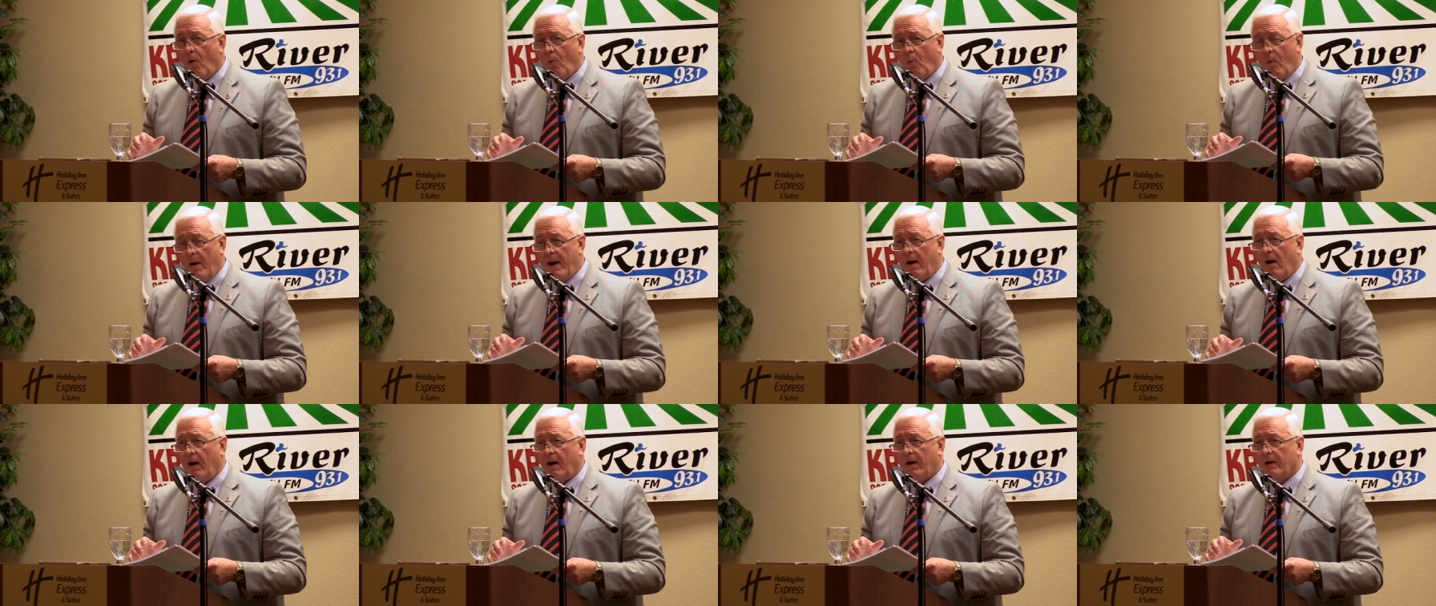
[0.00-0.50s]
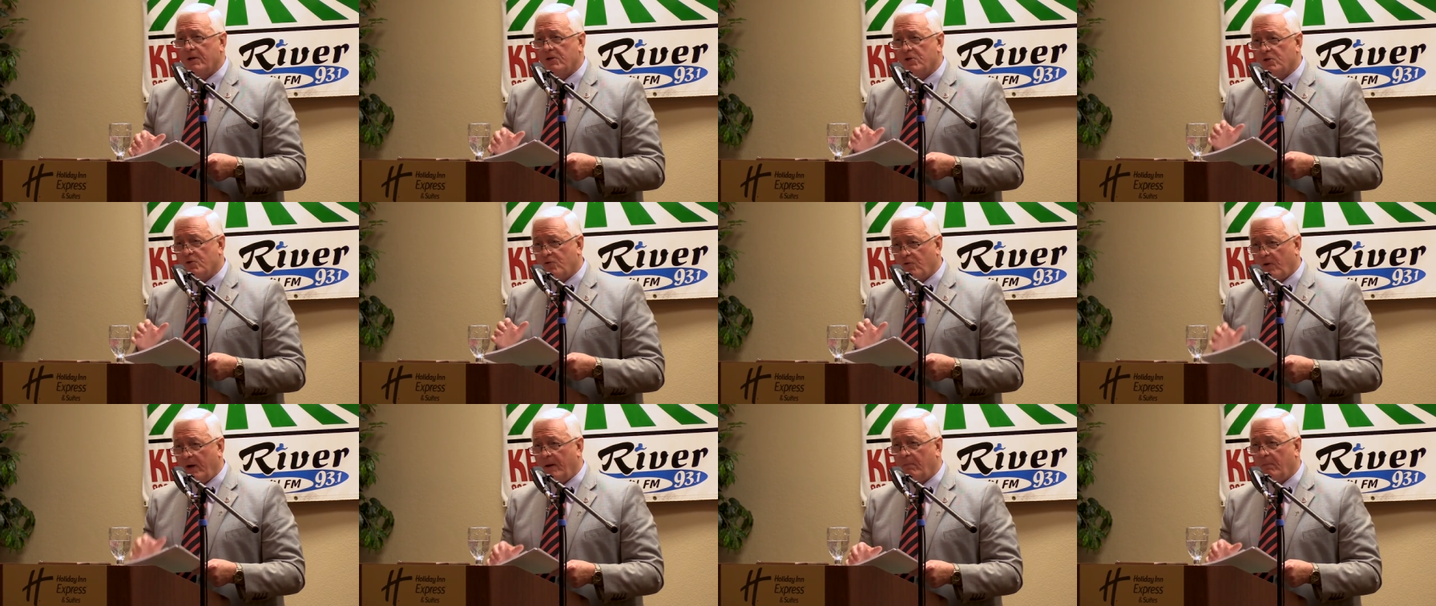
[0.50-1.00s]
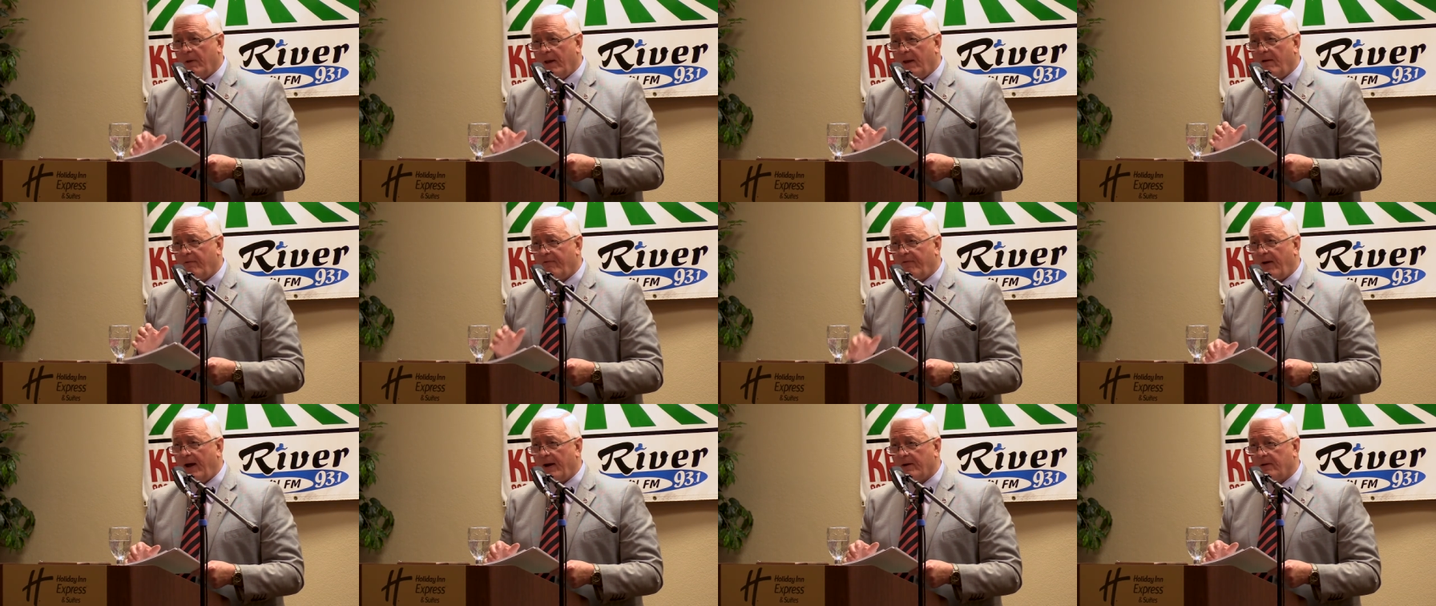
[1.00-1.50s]
we are extremely
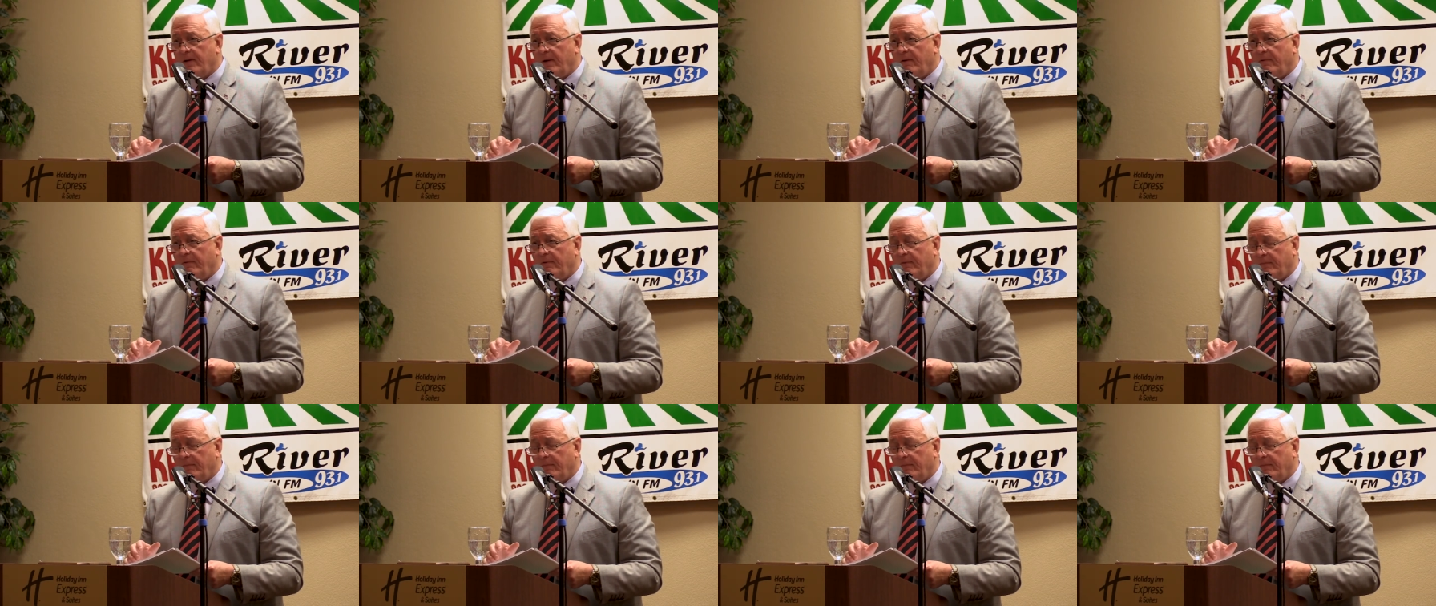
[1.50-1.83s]
effective.